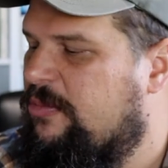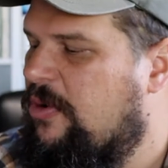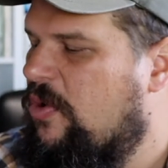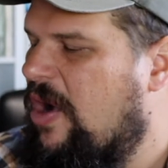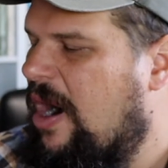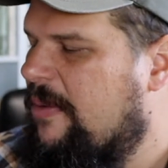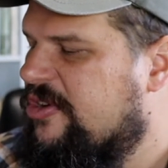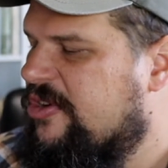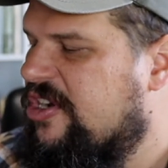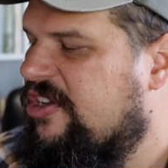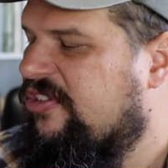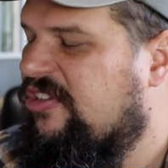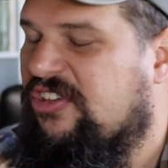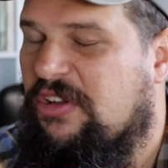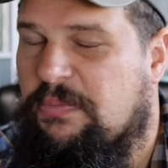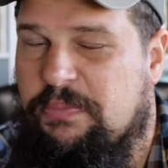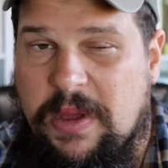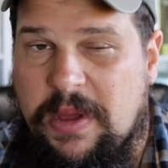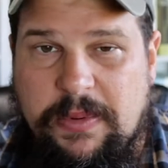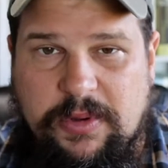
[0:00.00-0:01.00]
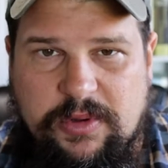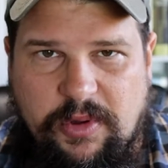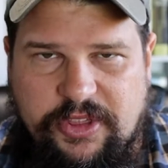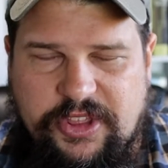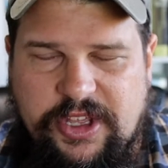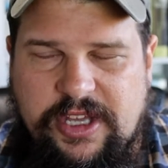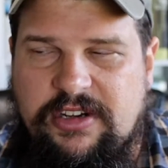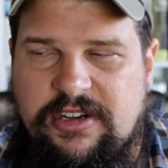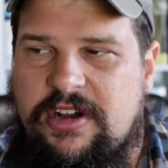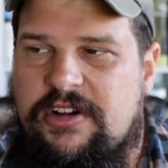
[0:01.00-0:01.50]
But Robert Jensen's a biblical
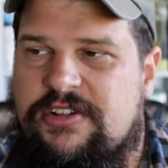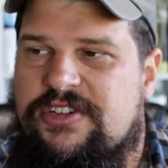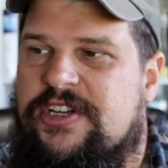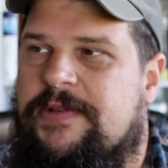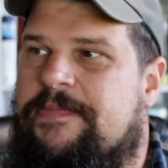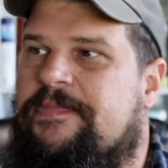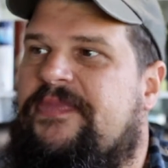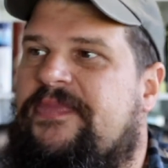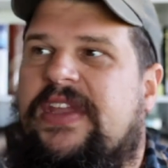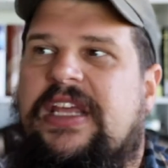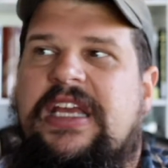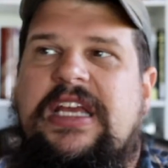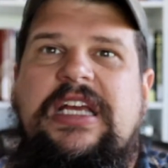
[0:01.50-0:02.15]
theologian.